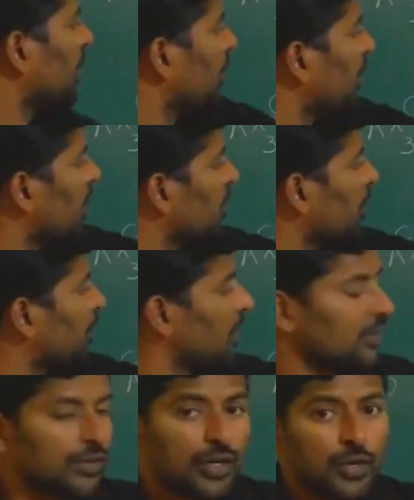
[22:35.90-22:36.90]
Chemical shift
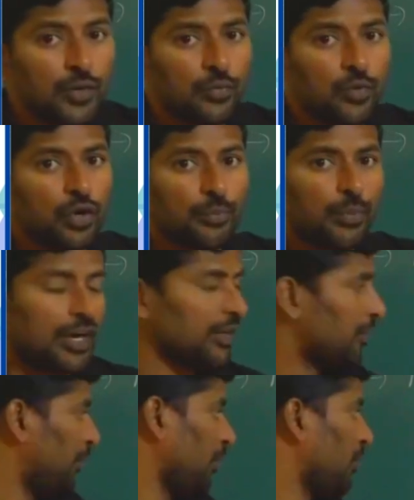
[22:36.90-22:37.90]
is
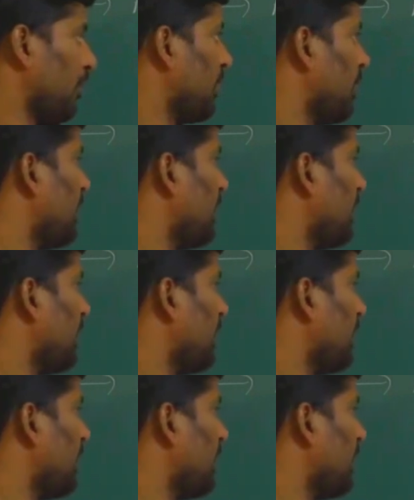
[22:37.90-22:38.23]
4.4.